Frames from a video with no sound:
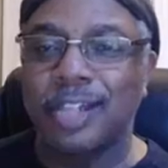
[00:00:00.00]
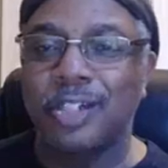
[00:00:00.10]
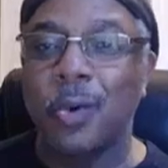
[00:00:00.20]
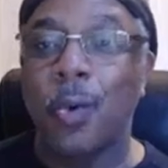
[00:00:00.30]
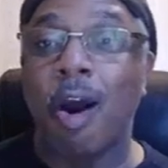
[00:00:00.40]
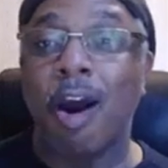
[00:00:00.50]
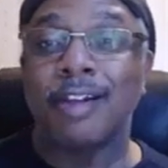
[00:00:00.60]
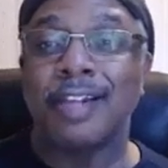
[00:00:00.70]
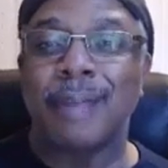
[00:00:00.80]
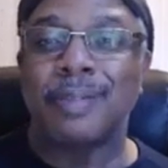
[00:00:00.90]
like a noir
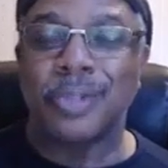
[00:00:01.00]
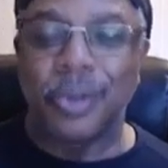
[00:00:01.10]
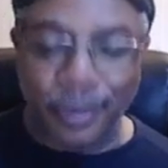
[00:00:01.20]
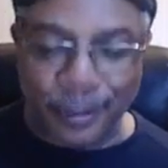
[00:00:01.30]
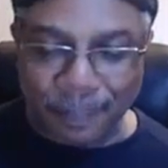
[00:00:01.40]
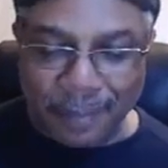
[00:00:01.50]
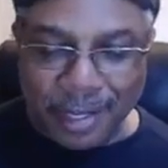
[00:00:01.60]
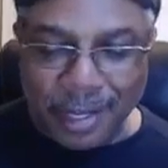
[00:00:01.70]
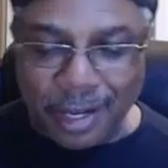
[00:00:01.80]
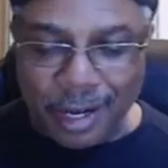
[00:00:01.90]
type story.
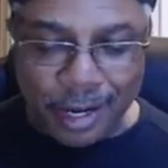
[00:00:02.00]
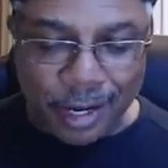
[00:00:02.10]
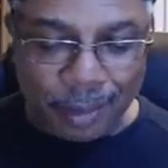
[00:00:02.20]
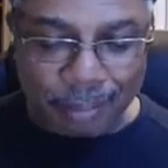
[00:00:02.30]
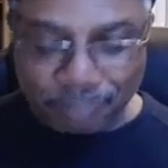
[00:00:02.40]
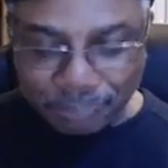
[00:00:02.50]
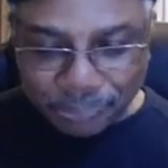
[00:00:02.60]
I